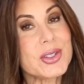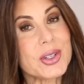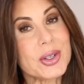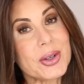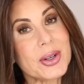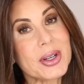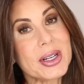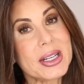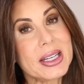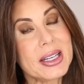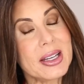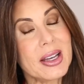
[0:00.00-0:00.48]

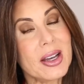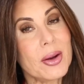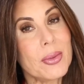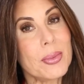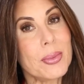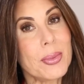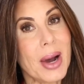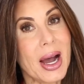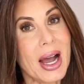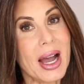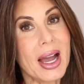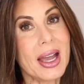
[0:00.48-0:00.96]
during
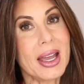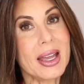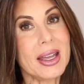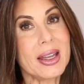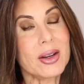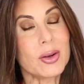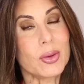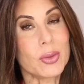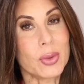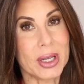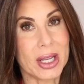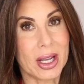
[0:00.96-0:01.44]

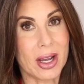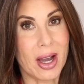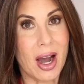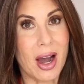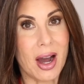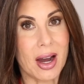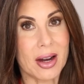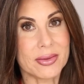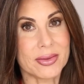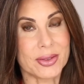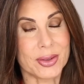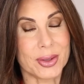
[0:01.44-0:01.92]
my
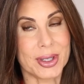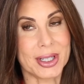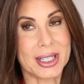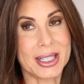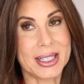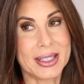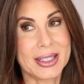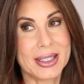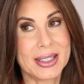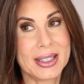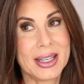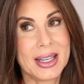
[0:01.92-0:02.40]

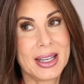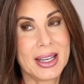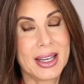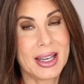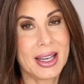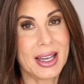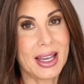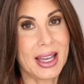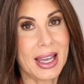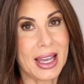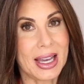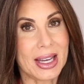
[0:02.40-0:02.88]
recovery.
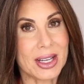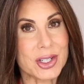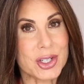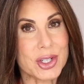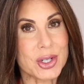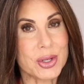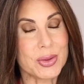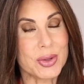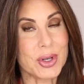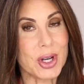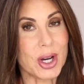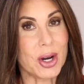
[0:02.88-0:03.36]

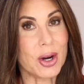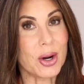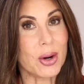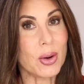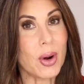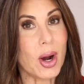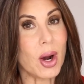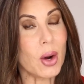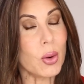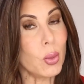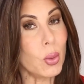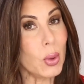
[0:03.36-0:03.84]
As you
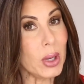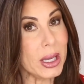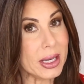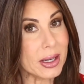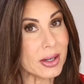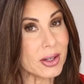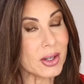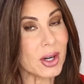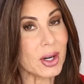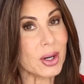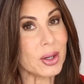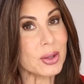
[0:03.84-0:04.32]
know, a week
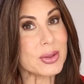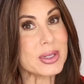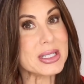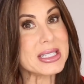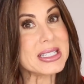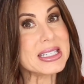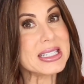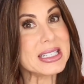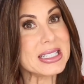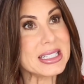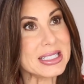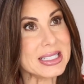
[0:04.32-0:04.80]
ago
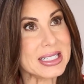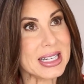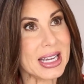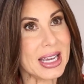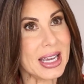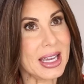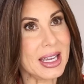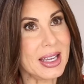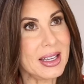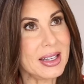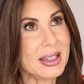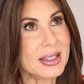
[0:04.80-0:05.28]

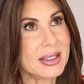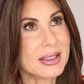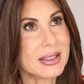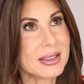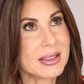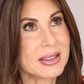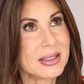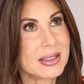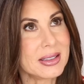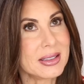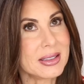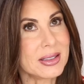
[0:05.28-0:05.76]
today,
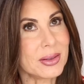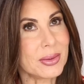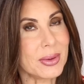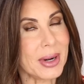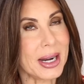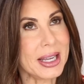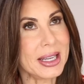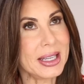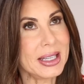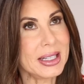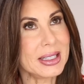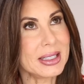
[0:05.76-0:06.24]

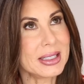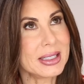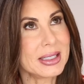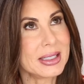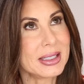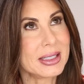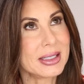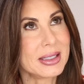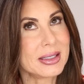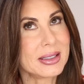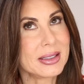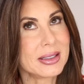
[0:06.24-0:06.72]
right?
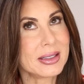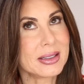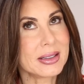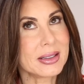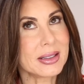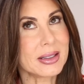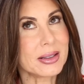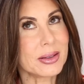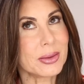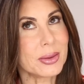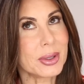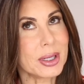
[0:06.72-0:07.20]

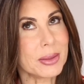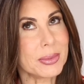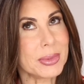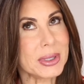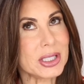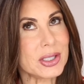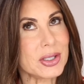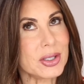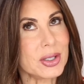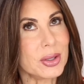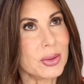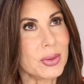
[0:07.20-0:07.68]
Or would it
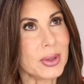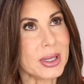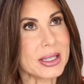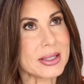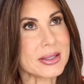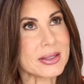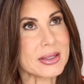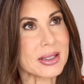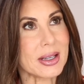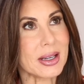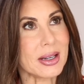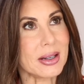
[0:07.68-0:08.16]
be 2
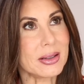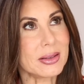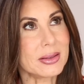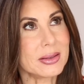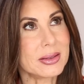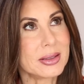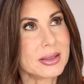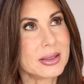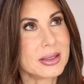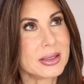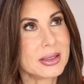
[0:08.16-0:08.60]
weeks ago?